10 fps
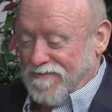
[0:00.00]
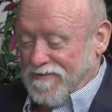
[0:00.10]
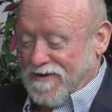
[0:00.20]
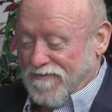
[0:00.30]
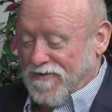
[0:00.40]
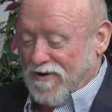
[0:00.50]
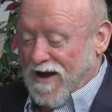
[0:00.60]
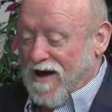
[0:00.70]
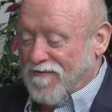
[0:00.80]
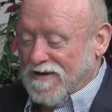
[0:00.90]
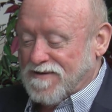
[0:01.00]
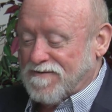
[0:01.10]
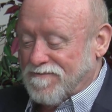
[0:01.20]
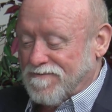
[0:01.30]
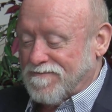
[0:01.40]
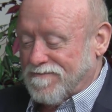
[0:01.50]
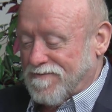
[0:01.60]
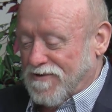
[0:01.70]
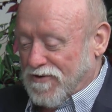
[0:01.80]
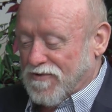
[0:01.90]
in a very obvious
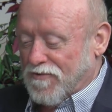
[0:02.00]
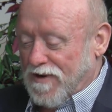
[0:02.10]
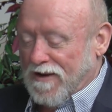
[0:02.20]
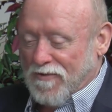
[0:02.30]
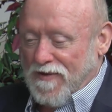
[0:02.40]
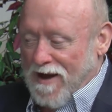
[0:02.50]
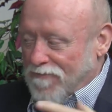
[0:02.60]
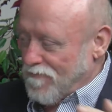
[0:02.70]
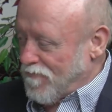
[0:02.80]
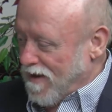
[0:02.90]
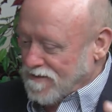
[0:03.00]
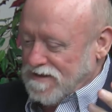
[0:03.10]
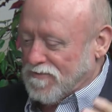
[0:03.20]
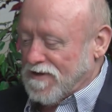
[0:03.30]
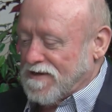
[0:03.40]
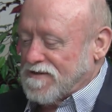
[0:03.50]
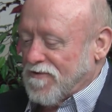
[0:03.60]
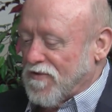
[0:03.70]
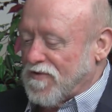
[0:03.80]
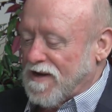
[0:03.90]
literal reading without balancing them against
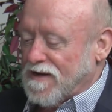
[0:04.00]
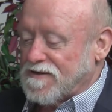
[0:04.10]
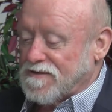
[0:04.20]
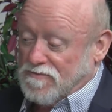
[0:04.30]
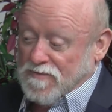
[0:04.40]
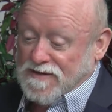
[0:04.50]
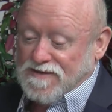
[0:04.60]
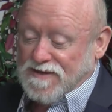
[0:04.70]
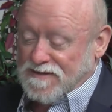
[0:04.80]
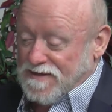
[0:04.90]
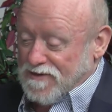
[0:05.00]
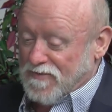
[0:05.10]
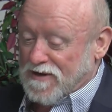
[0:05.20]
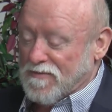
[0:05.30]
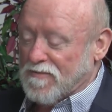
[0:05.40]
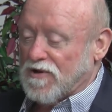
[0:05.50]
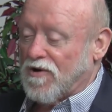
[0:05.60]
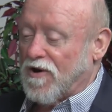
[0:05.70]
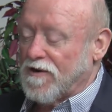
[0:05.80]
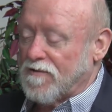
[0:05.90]
other things, it makes sense. You could make a biblical
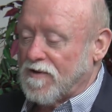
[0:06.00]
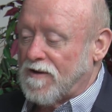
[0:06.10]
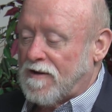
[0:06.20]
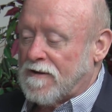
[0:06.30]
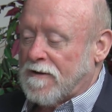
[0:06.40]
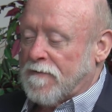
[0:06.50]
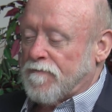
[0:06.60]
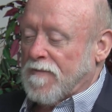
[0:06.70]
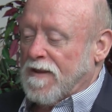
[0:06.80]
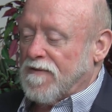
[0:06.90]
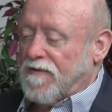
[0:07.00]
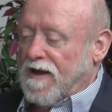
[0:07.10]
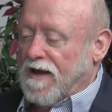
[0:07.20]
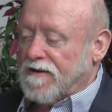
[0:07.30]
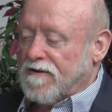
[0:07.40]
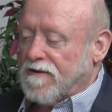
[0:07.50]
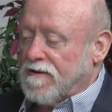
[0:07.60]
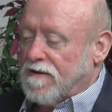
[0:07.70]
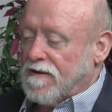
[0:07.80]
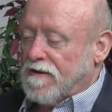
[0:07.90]
argument that
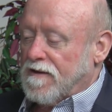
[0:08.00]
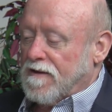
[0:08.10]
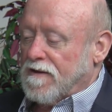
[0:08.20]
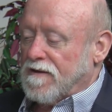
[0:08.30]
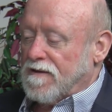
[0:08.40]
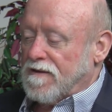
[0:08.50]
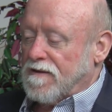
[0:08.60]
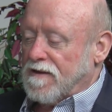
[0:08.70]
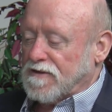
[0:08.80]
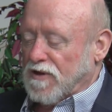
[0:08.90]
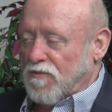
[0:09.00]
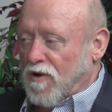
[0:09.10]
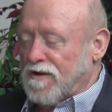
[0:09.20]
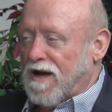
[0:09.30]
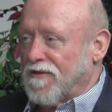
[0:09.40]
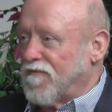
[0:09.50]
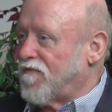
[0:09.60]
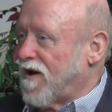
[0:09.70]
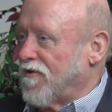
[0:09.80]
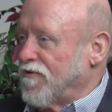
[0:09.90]
there's only one God, the
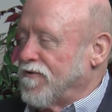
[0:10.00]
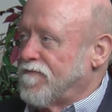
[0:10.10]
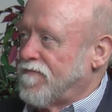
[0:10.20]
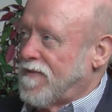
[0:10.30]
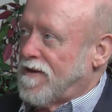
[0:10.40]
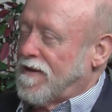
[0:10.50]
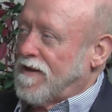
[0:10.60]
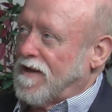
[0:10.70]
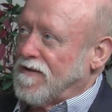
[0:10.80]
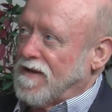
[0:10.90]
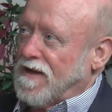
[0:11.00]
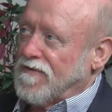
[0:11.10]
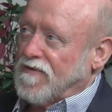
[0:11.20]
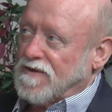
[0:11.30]
Father, and that